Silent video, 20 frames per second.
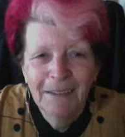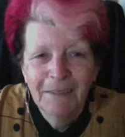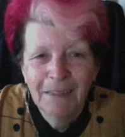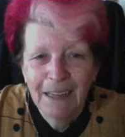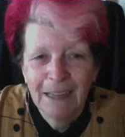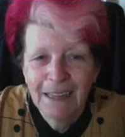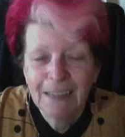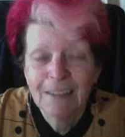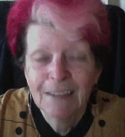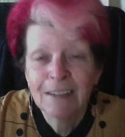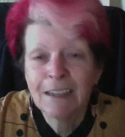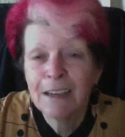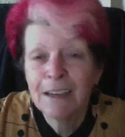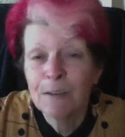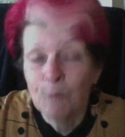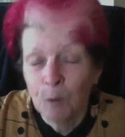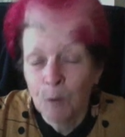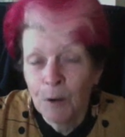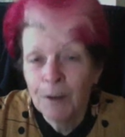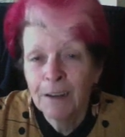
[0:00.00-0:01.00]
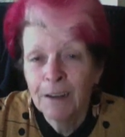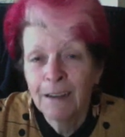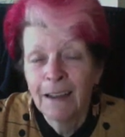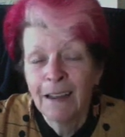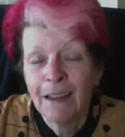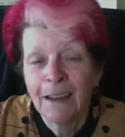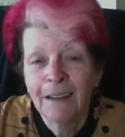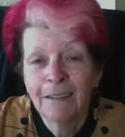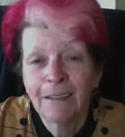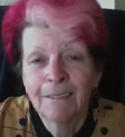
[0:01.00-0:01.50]
Let's see what
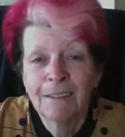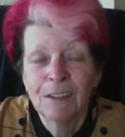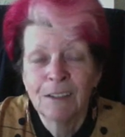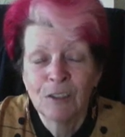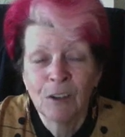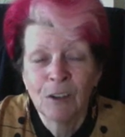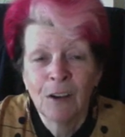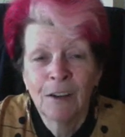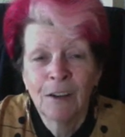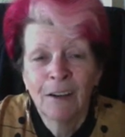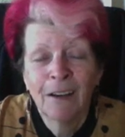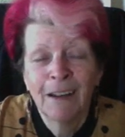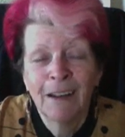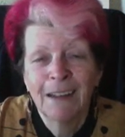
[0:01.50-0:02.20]
our DesignEye